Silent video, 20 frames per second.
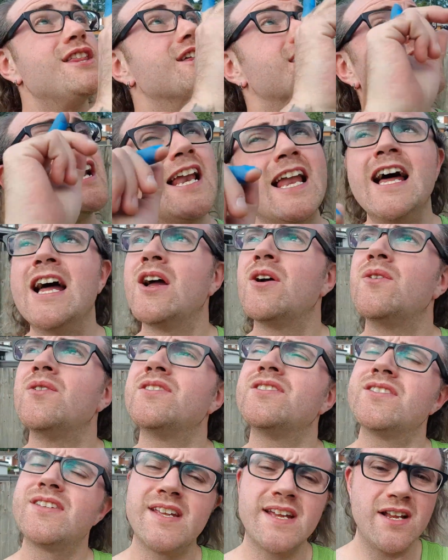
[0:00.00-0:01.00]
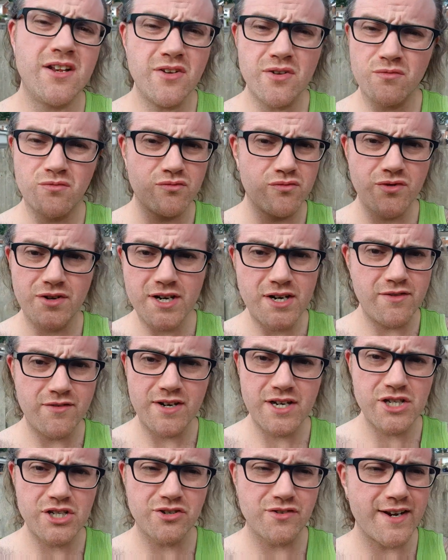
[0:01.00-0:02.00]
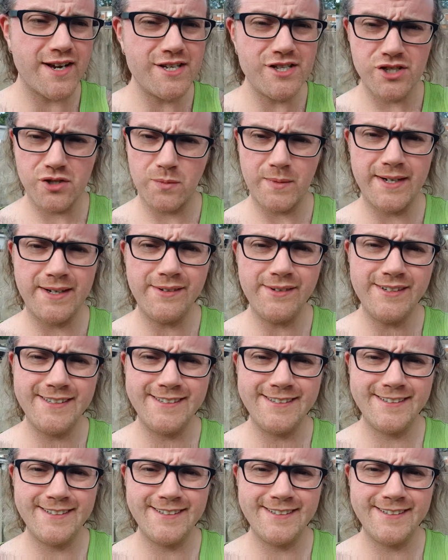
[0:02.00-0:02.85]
the clouds they look really really strange as well